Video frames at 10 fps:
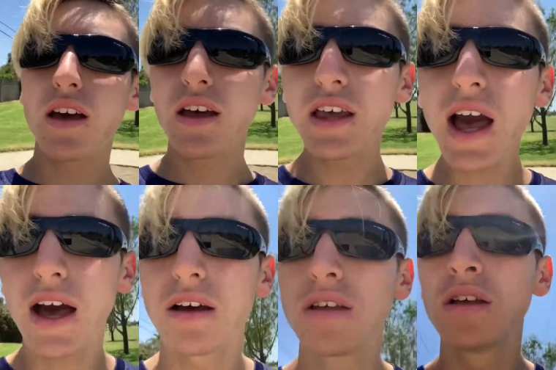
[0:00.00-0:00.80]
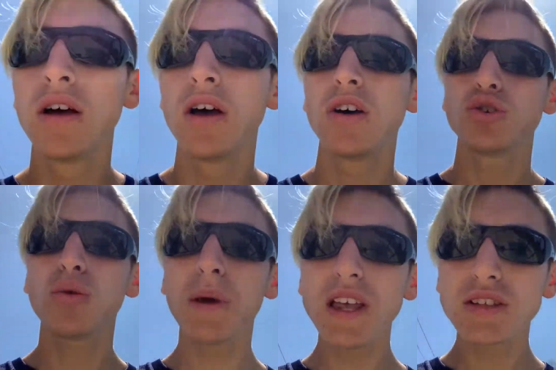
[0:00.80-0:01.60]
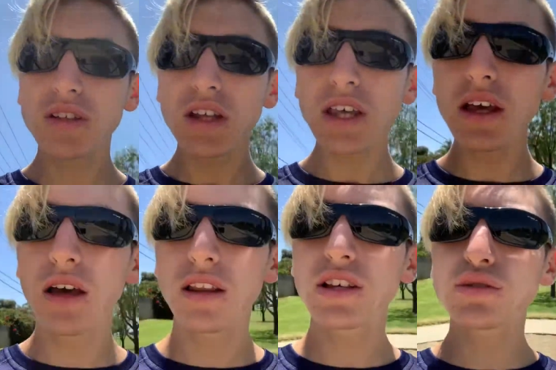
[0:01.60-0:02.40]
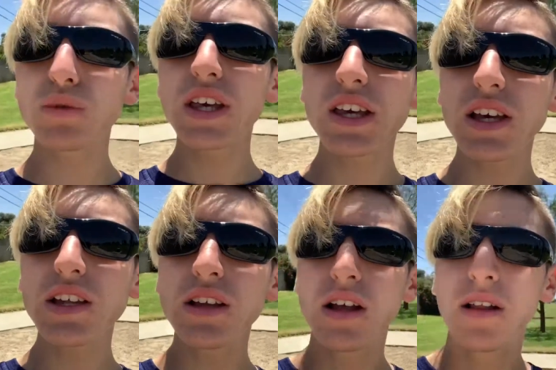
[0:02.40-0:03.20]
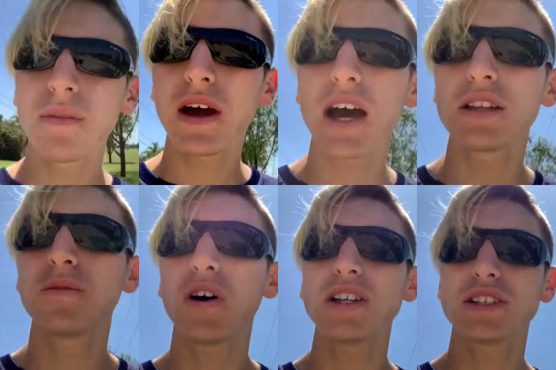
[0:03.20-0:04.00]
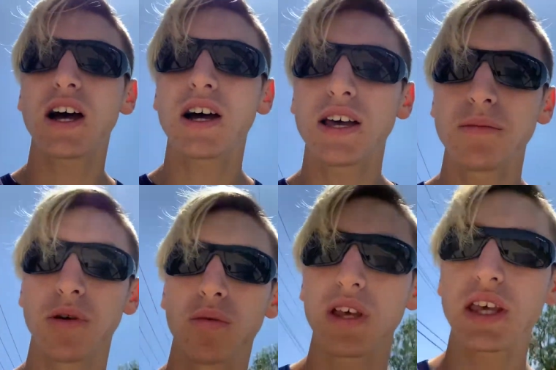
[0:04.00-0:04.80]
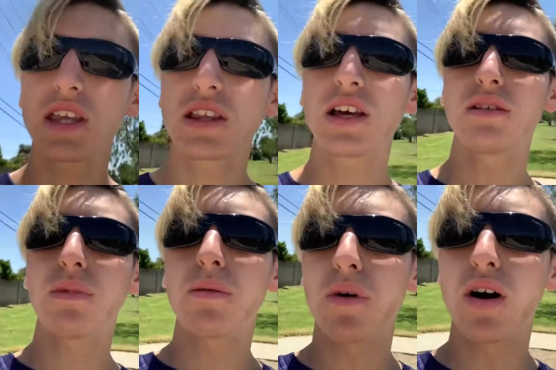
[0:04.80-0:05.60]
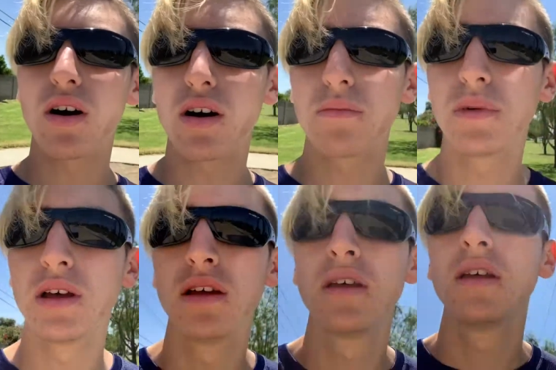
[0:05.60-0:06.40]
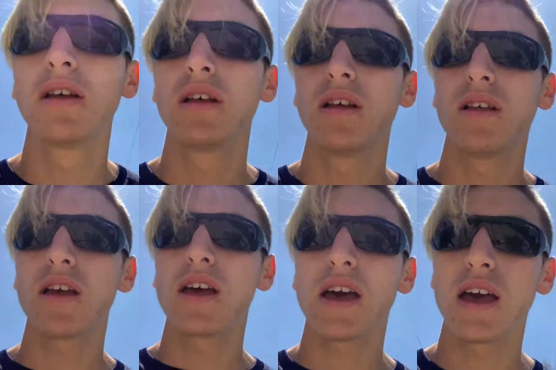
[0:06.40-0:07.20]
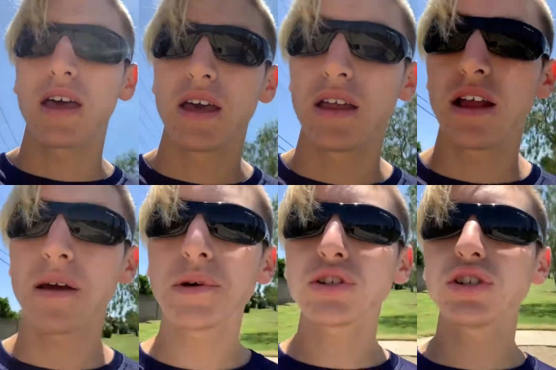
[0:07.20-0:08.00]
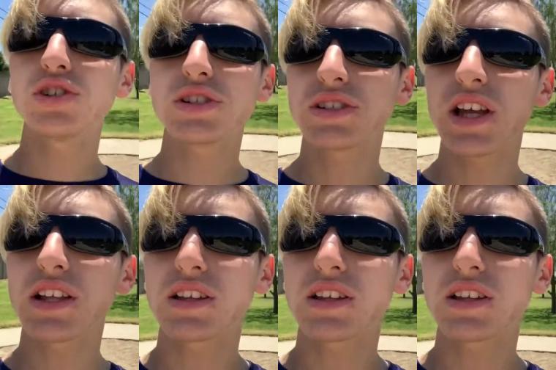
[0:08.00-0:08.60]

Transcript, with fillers: yeah. So basically, this weekend, I had a fun time with Ethan and my mom. And I mostly just stayed at